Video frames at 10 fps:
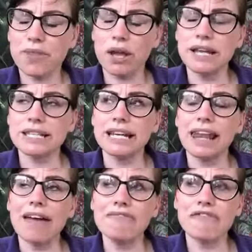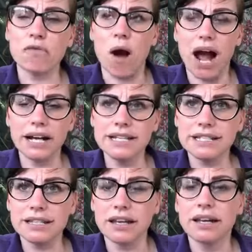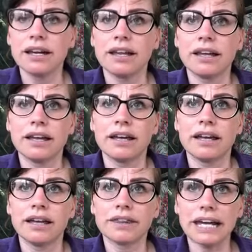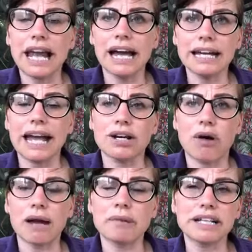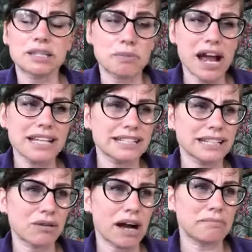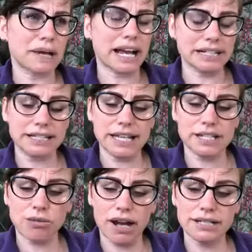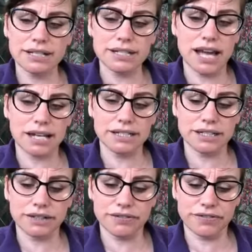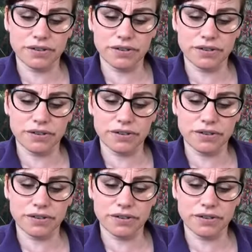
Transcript: as in length-wise, they can get quite big. Surprisingly quite big. I'd say twice the size of